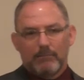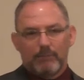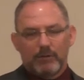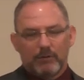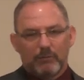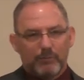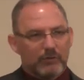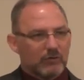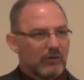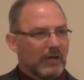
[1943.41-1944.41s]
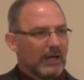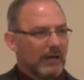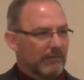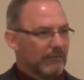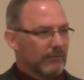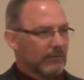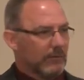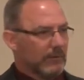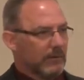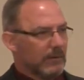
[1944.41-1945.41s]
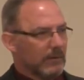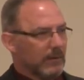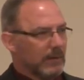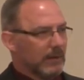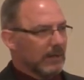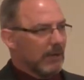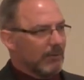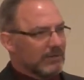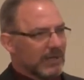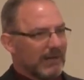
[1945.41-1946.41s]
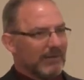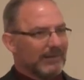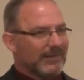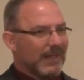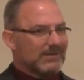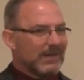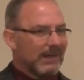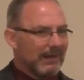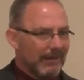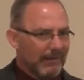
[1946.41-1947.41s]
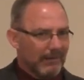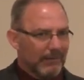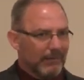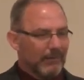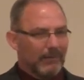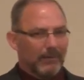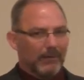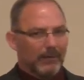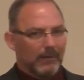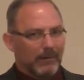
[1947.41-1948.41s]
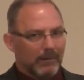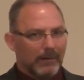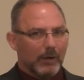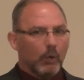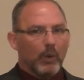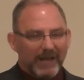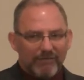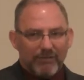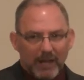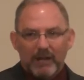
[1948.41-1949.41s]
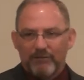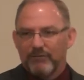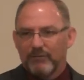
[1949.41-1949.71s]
but in our own personal life, can we say that that's a, a way of life?